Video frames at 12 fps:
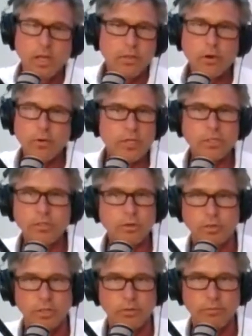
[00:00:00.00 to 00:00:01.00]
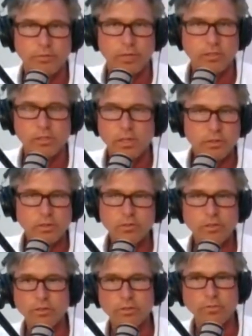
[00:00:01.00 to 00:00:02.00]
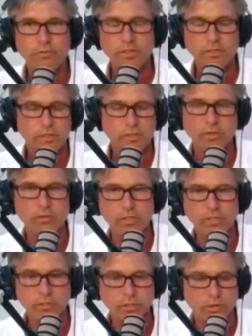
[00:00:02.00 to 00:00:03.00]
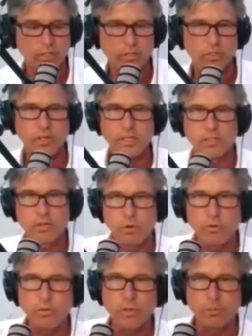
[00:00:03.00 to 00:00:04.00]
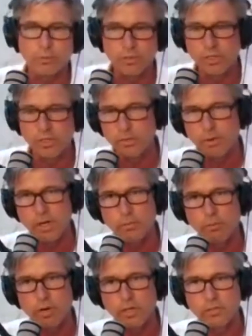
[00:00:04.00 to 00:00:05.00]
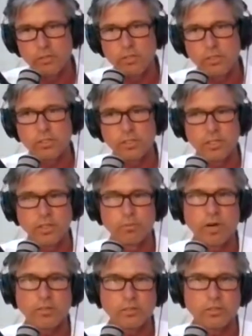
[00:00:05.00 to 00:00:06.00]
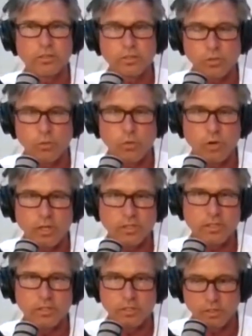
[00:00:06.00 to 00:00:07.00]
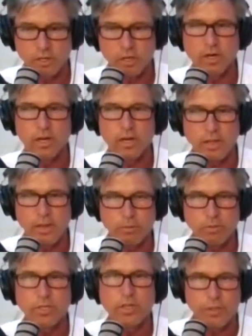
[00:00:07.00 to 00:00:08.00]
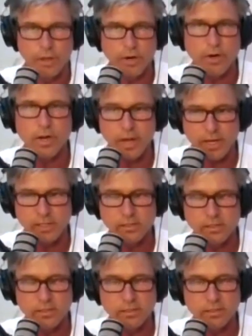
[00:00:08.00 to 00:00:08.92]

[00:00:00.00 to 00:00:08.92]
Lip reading: There is no defense. There's no defense that goes into a grand jury. It's only presented by the prosecution, and the prosecution walks into there and they present their case.